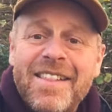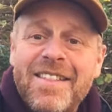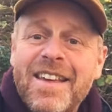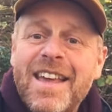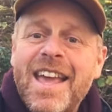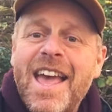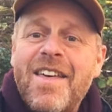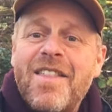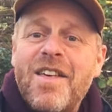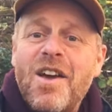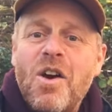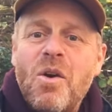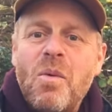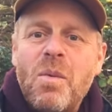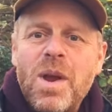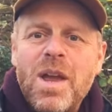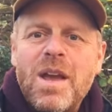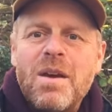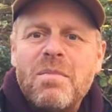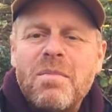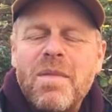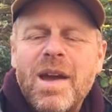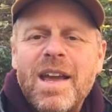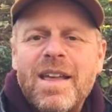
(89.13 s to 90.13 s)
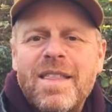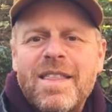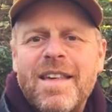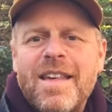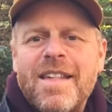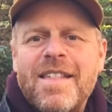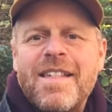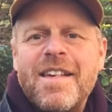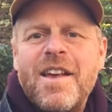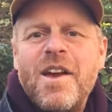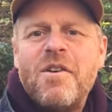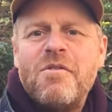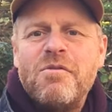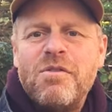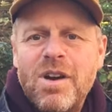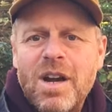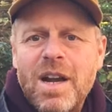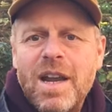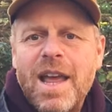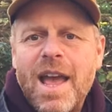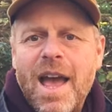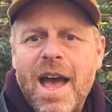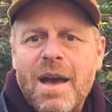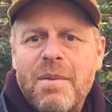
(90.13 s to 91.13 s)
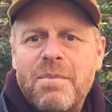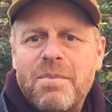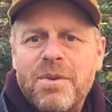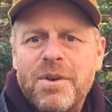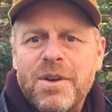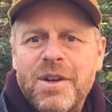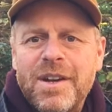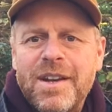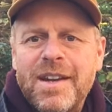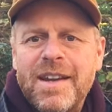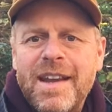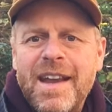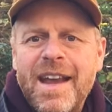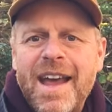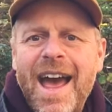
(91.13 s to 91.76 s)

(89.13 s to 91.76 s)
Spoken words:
together we can make this really happen